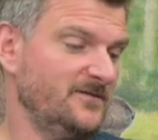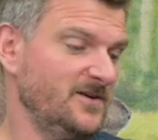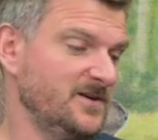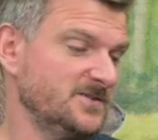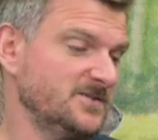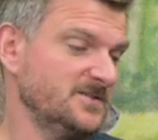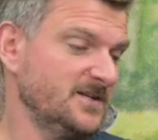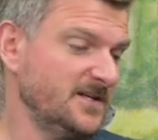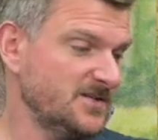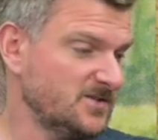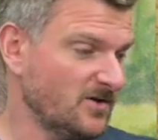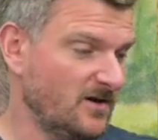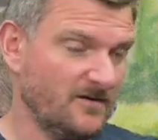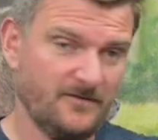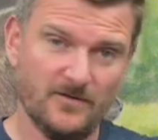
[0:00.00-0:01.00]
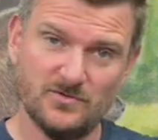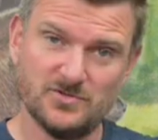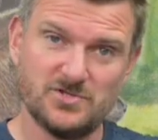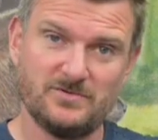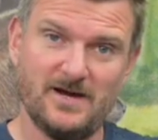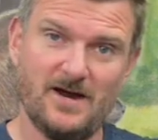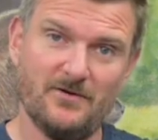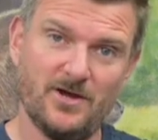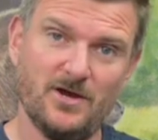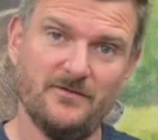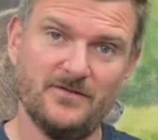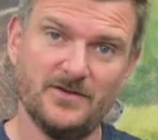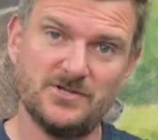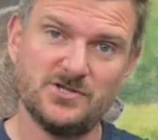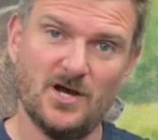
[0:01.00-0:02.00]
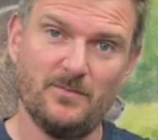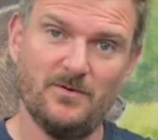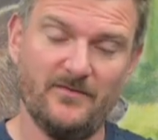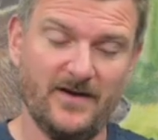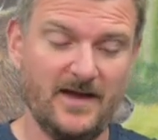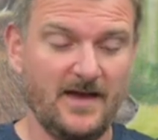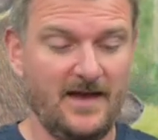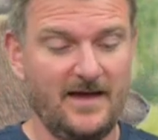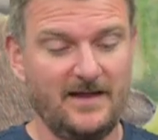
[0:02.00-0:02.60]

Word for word: versions and it's got a full shroud over the top of it.